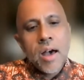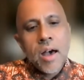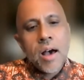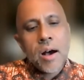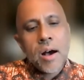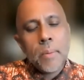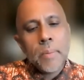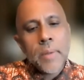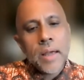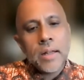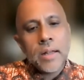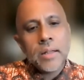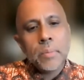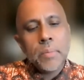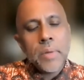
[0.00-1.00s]
um, and
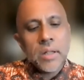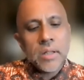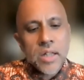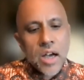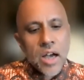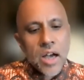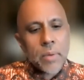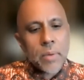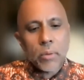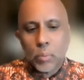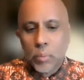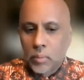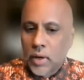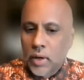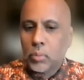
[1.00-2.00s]
in the meantime, I
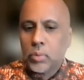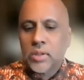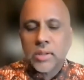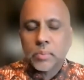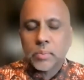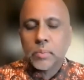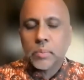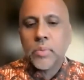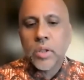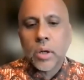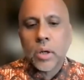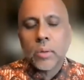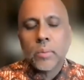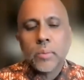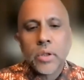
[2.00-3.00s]
I was you
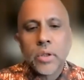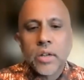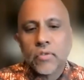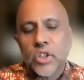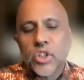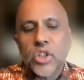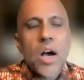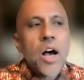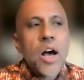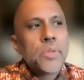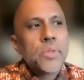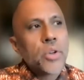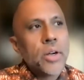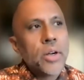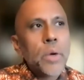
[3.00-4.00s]
know looking for
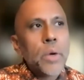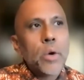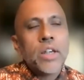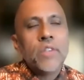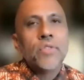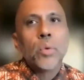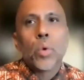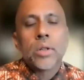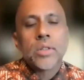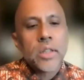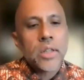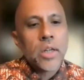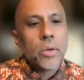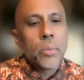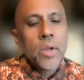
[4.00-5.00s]
jobs. So I, I even worked
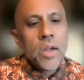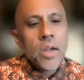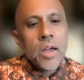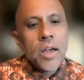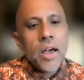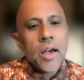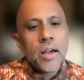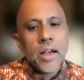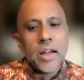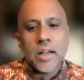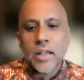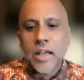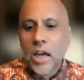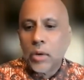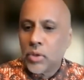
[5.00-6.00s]
at a uh, at a
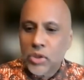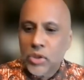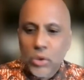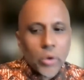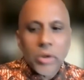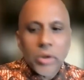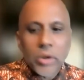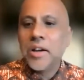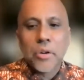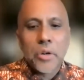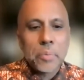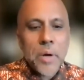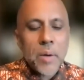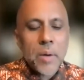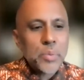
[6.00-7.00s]
gay resort
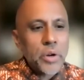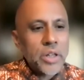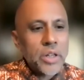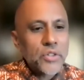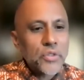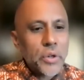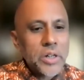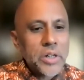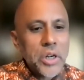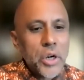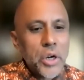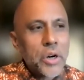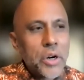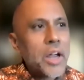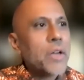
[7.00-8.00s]
here in Palm Springs for a
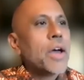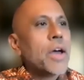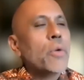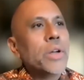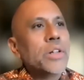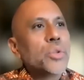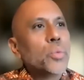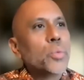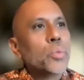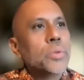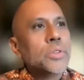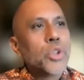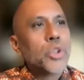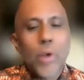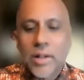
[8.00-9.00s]
year. I, I went to
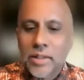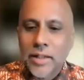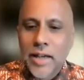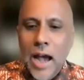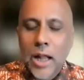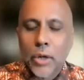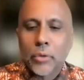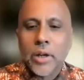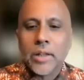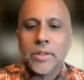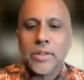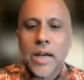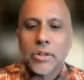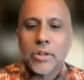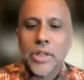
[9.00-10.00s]
direct a gallery
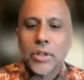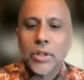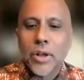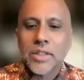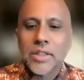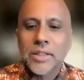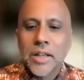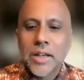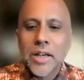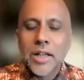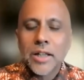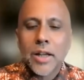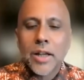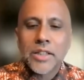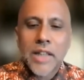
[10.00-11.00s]
in downtown Los
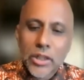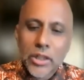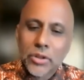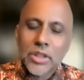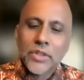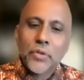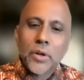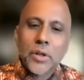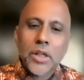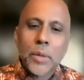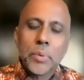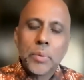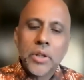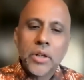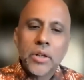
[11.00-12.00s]
Los Angeles for a
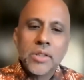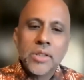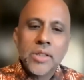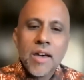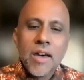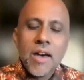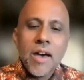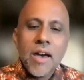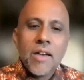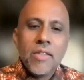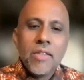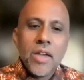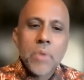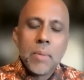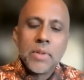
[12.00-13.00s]
couple years, and
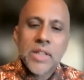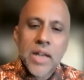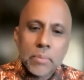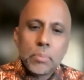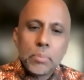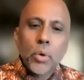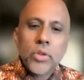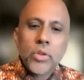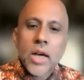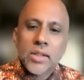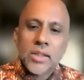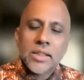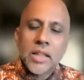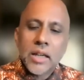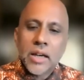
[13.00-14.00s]
then mom and dad both
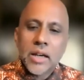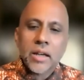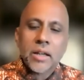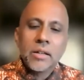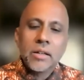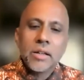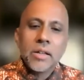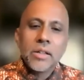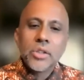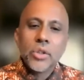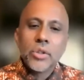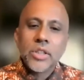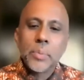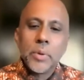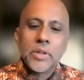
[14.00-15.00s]
got sick. So
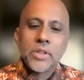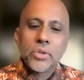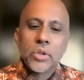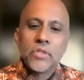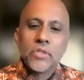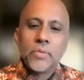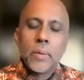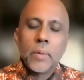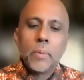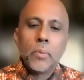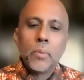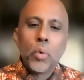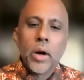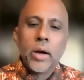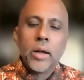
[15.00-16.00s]
it's been sort of a,
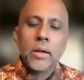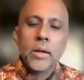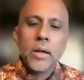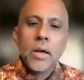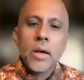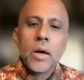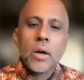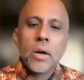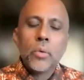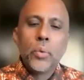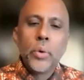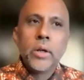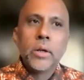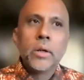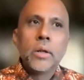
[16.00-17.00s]
one a
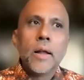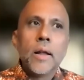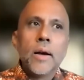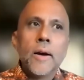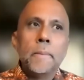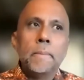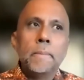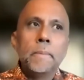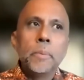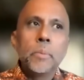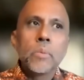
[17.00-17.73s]
real um,